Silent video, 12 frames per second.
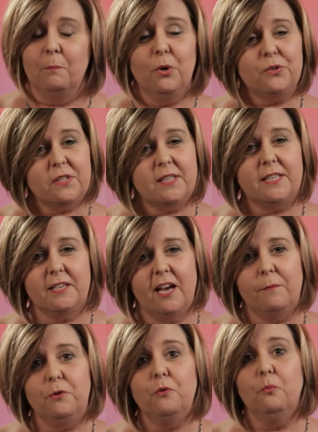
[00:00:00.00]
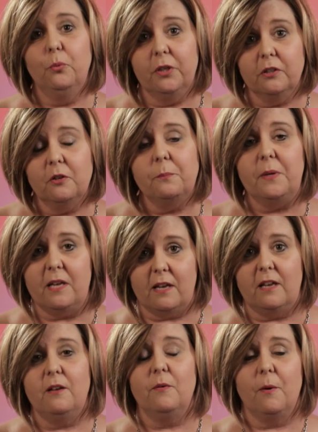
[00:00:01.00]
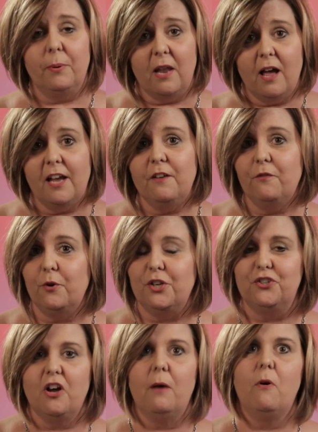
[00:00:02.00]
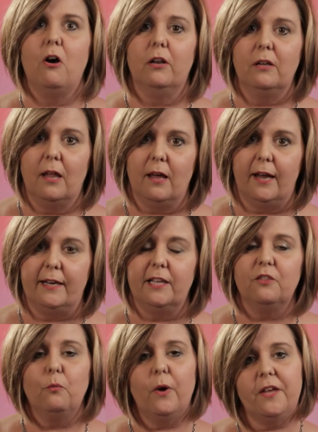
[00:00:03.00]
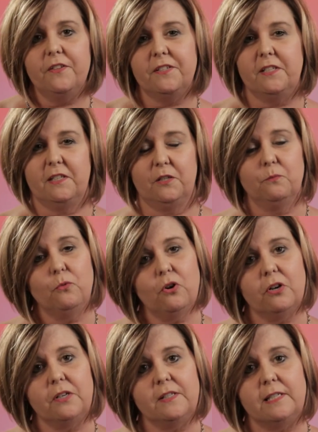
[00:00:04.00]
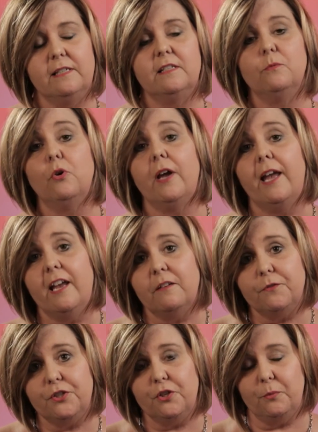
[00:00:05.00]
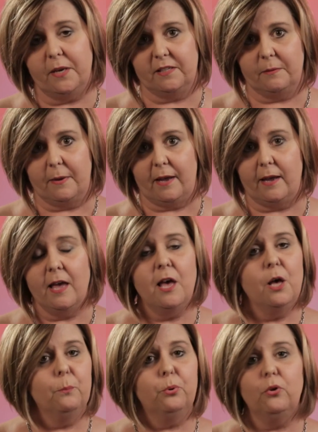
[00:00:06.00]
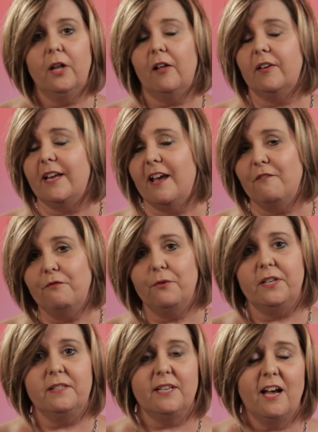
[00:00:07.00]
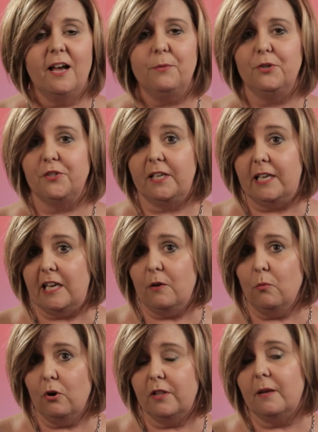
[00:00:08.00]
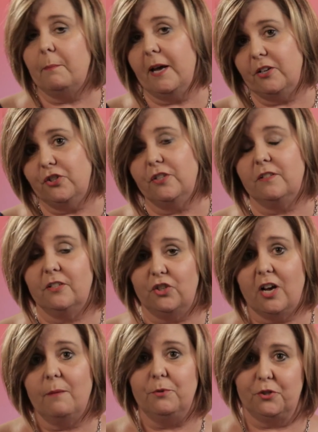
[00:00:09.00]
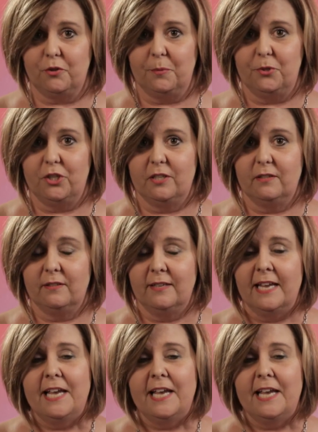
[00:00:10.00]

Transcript: Most of the time you will be applying for a job online and the way the system works is it will canvas your resume, pull out every time there's a keyword that matches the job description.